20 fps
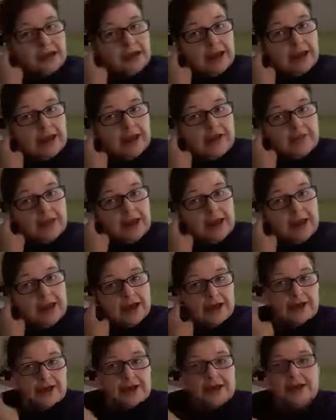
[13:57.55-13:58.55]
and the
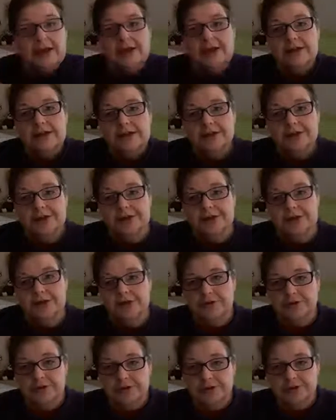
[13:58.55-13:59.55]
head to make
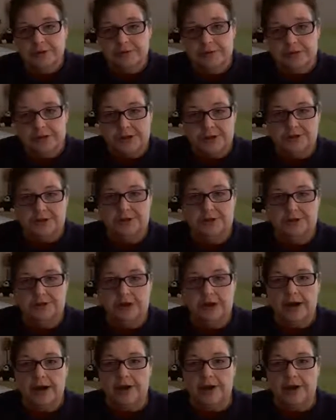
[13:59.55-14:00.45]
sure that there was no strain